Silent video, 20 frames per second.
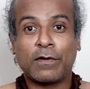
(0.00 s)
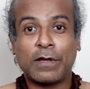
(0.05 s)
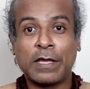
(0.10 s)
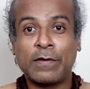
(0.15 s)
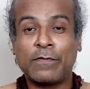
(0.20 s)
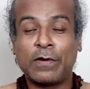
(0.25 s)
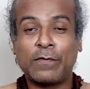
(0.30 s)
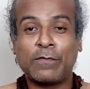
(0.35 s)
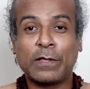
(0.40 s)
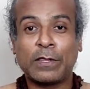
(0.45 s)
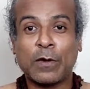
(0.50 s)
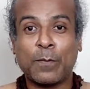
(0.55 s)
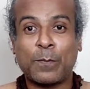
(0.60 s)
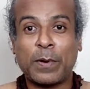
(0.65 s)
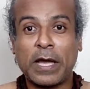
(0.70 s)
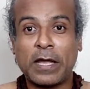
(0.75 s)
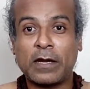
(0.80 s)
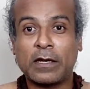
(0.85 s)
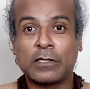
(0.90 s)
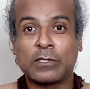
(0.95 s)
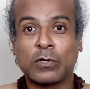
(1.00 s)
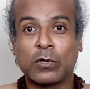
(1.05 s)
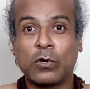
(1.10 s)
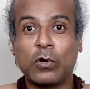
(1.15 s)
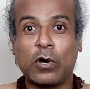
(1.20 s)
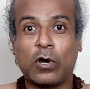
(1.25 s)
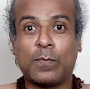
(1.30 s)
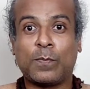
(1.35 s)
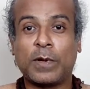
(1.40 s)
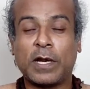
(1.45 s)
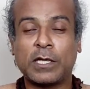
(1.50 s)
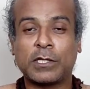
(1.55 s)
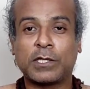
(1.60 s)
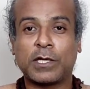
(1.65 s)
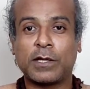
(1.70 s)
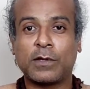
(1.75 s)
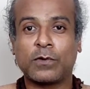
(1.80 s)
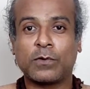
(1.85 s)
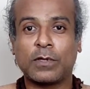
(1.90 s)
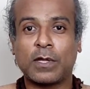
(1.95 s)
even with your parents who go on
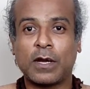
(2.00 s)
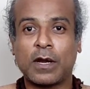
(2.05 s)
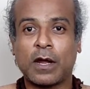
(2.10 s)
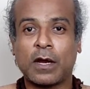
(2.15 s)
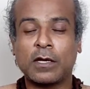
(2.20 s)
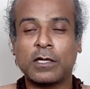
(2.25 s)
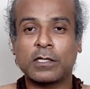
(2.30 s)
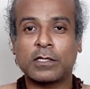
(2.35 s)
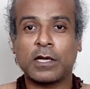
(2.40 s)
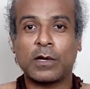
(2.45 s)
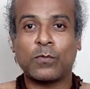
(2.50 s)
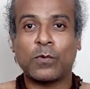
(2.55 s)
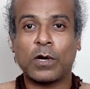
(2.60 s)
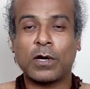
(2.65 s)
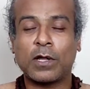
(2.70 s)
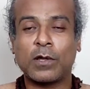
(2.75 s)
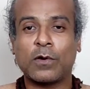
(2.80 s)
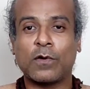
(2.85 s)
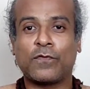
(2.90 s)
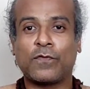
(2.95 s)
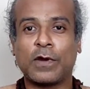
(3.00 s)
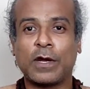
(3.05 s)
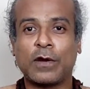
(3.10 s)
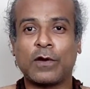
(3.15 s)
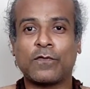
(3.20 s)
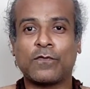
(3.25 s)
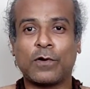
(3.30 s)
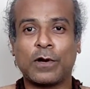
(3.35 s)
pressuring you, then understand, what are you afraid of?